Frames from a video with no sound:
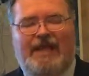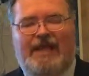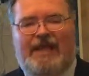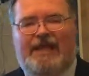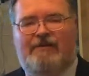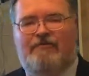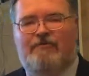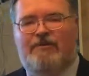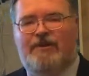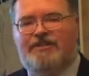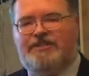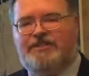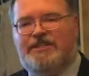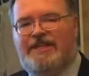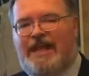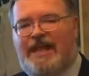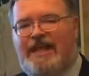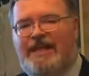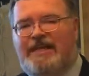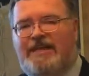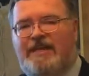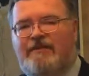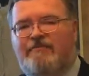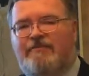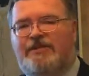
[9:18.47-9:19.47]
in which they
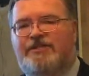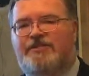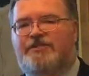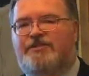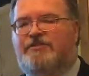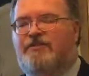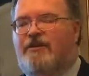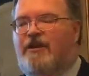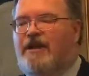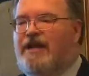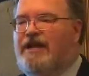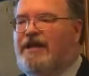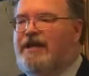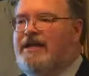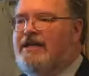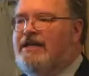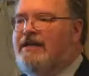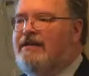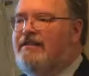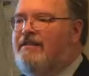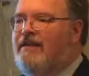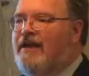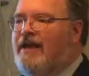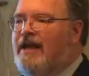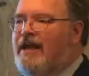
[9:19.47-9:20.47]

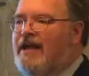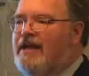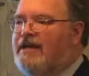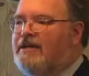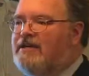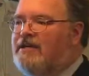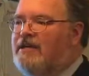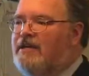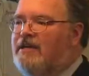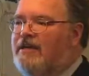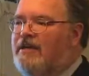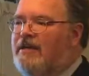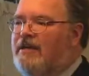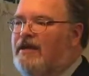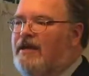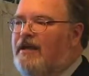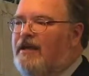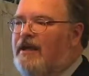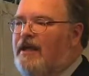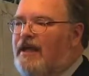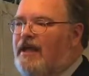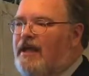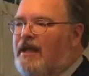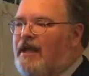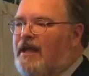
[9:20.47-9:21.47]
demonstrated that
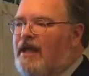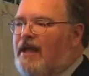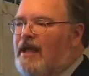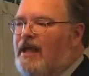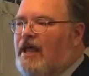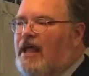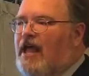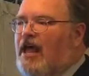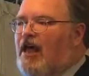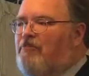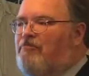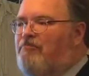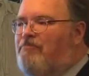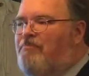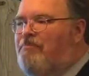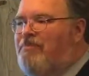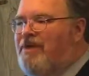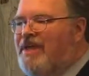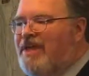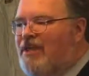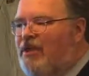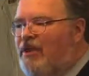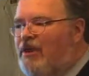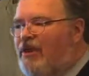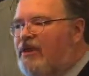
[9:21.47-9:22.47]
1
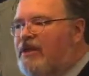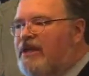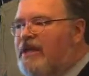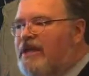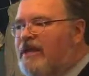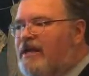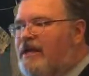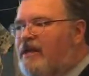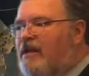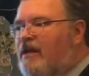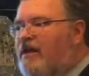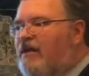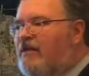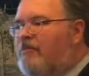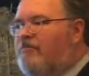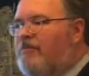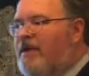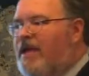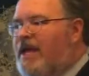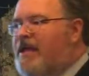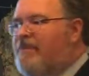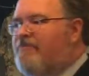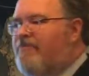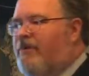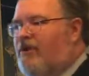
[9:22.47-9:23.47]
billion
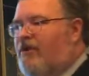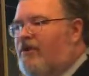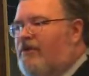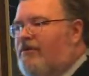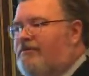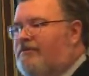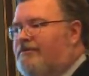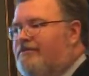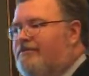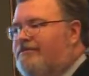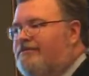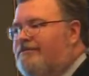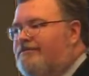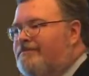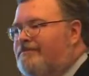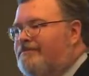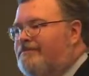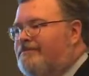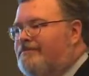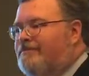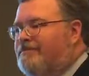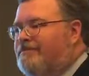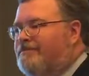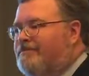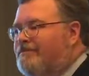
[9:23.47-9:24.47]
people,
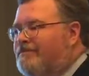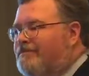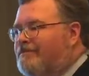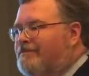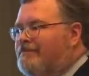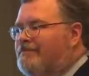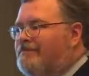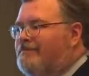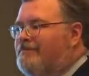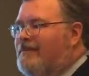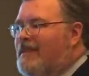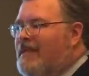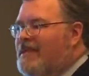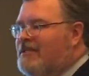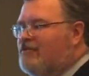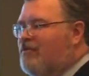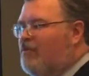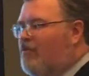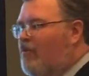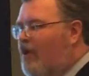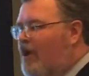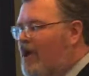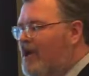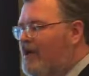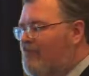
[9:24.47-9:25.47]
that's
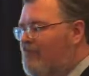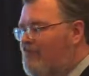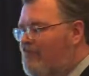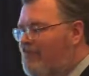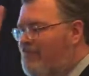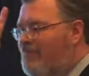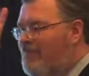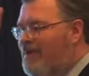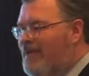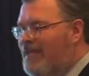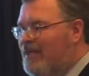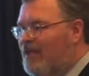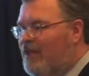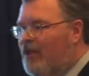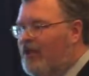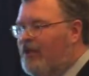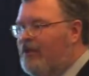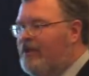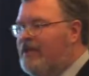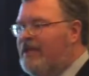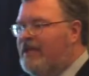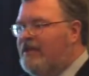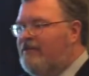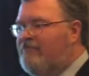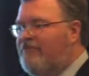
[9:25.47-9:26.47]
1
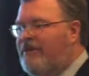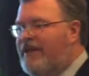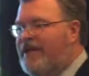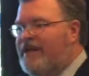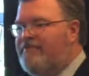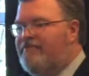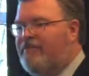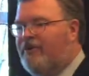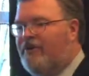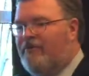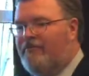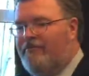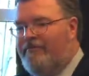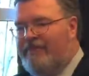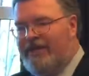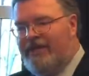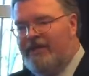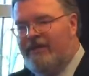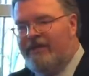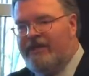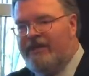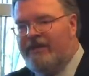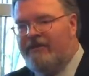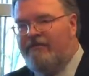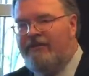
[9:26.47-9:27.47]
billion people,
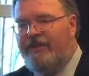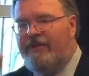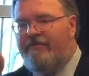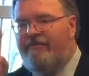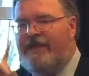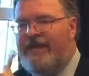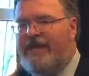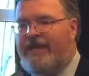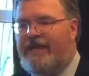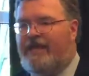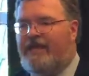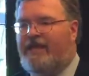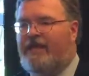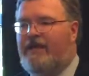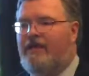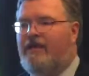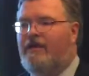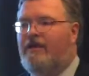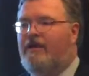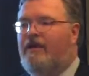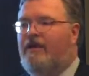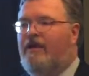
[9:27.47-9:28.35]
billion with a B,